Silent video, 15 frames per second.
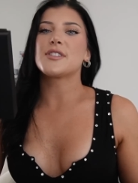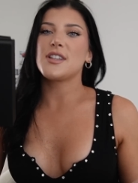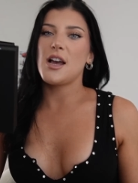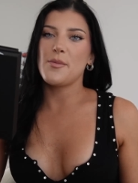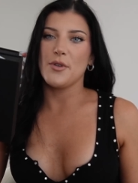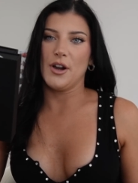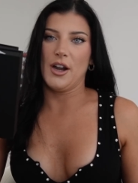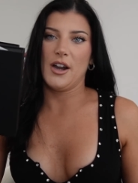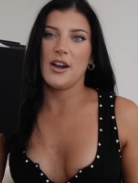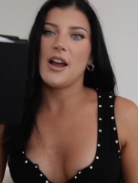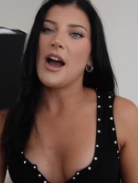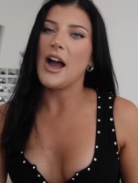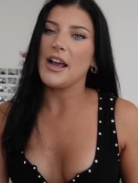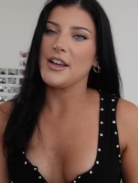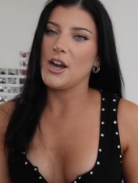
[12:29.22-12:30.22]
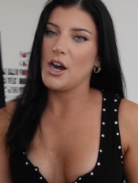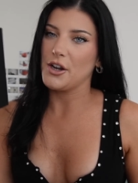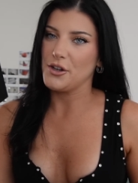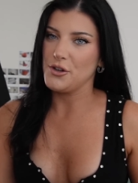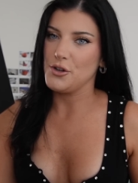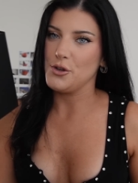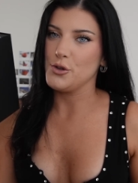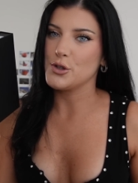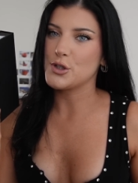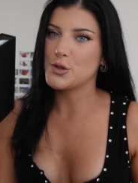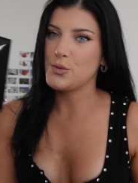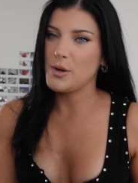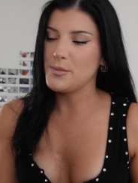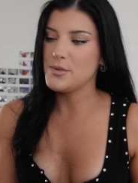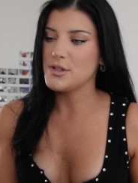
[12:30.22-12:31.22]
summer, I got a new
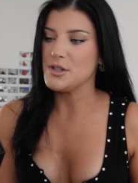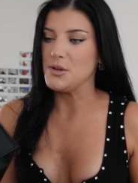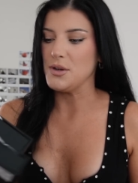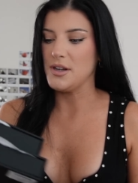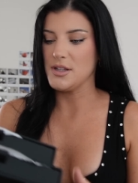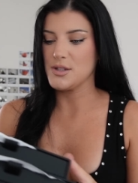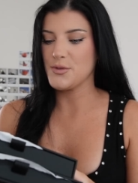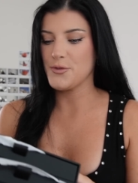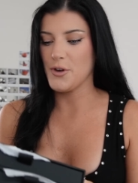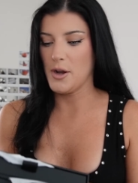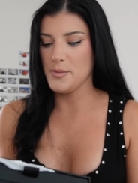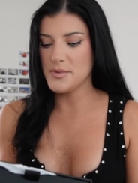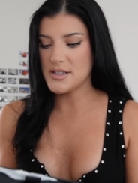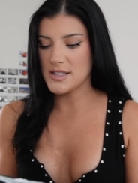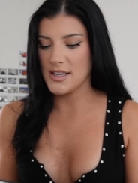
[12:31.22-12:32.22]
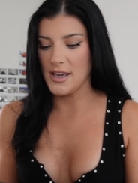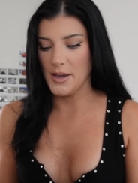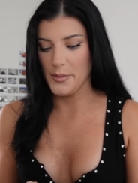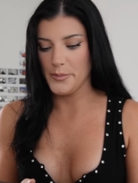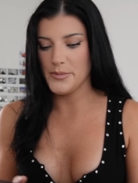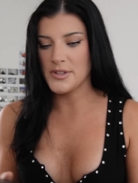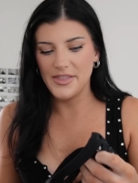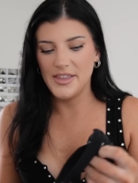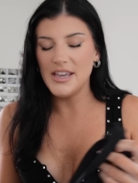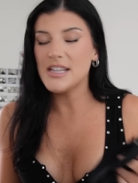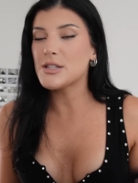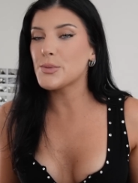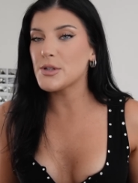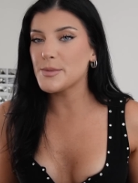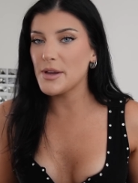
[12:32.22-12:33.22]
swimsuit and it's from Skims.
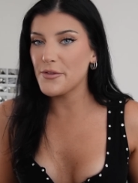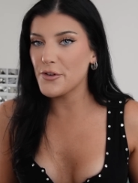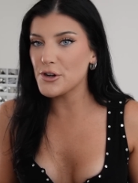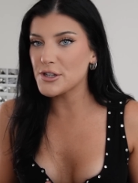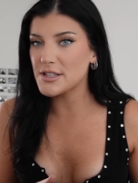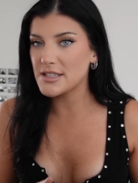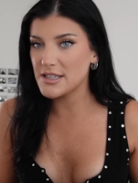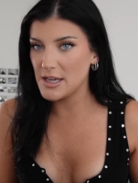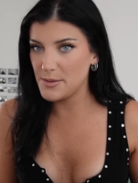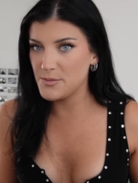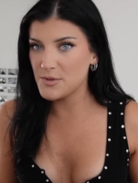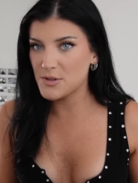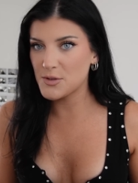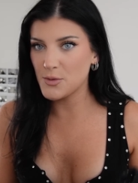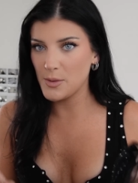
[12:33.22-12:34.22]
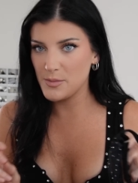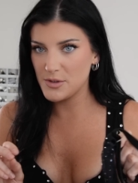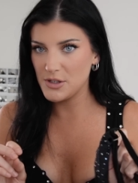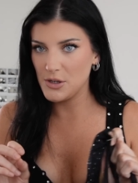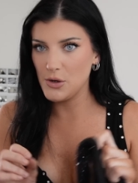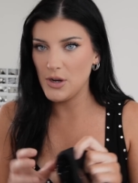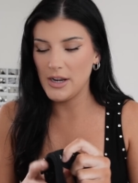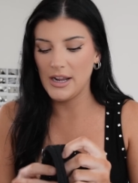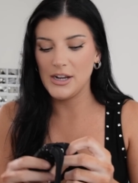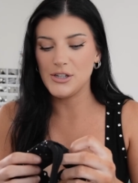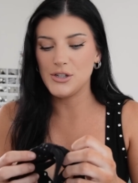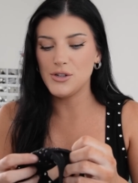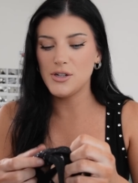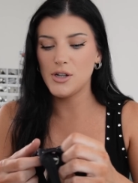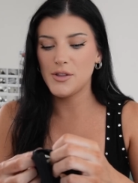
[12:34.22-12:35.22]
This was my first Skims swimsuit and I
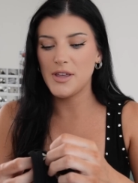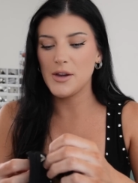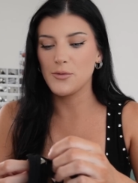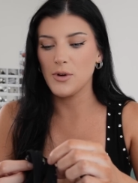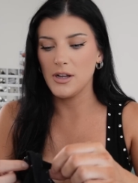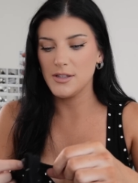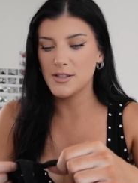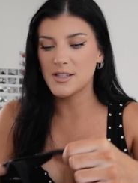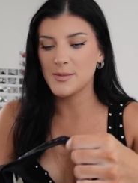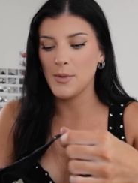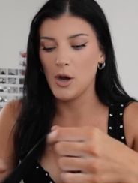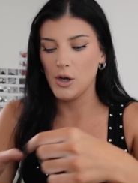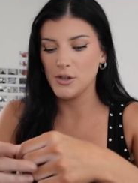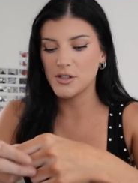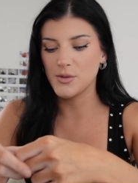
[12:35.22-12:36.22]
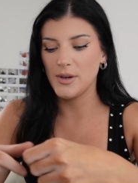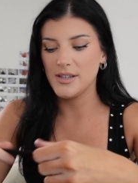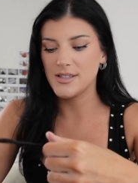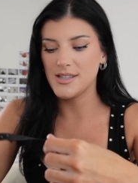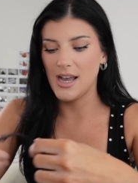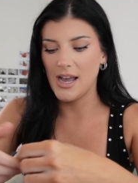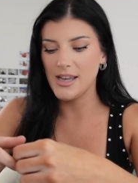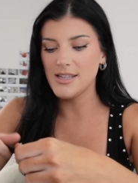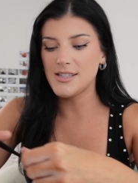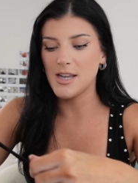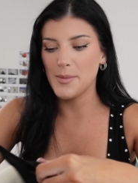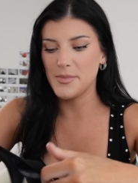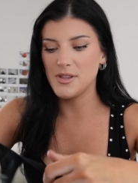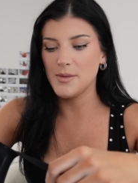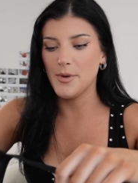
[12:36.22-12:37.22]
do know they run small, so I sized
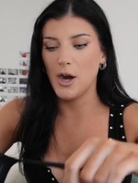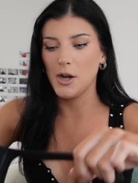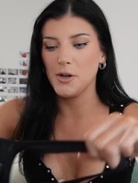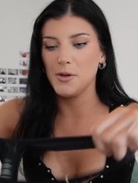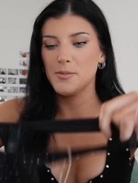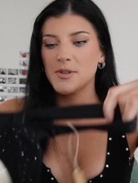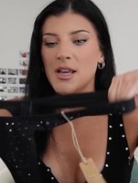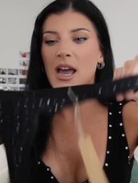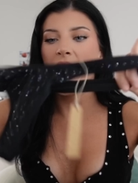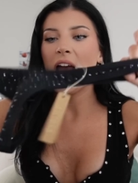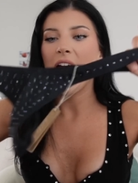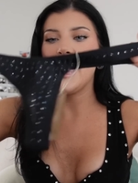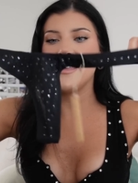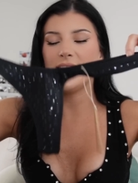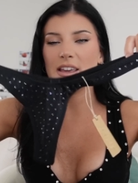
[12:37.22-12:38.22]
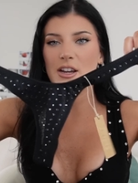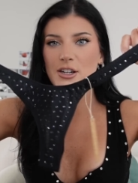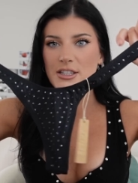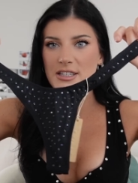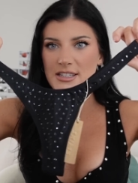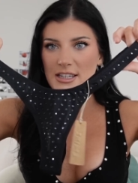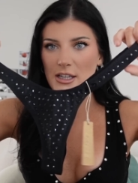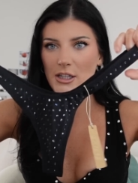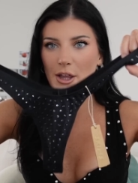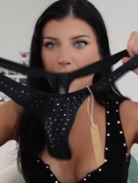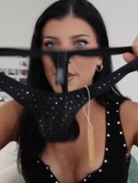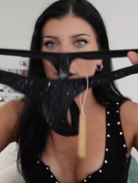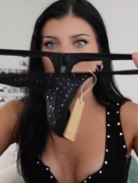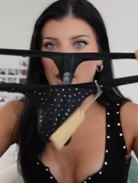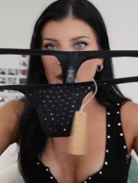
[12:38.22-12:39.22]
up in the bottoms and they are still a
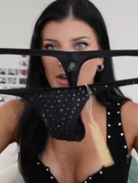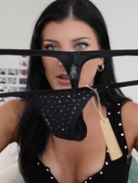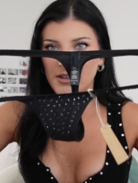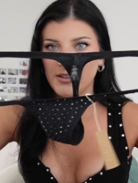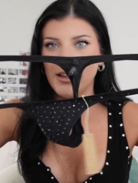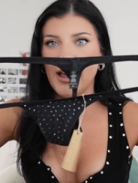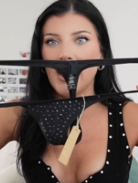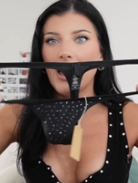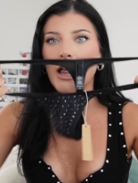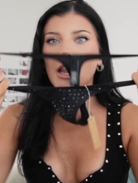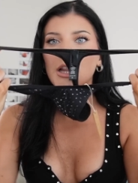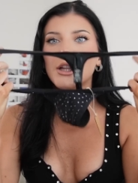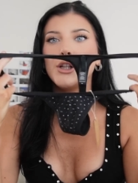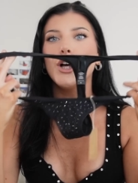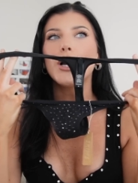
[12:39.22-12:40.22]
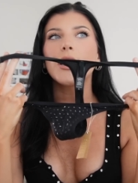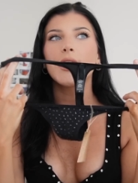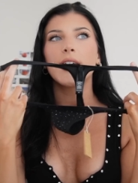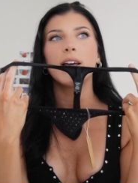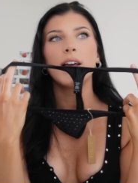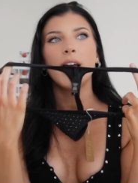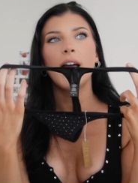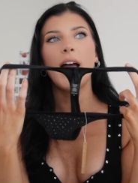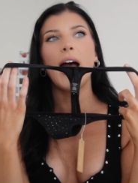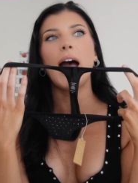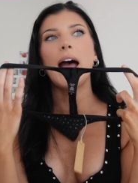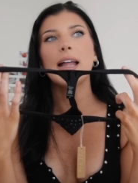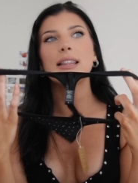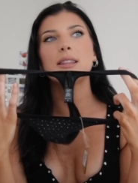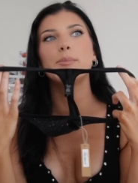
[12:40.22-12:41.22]
thong. Like, look at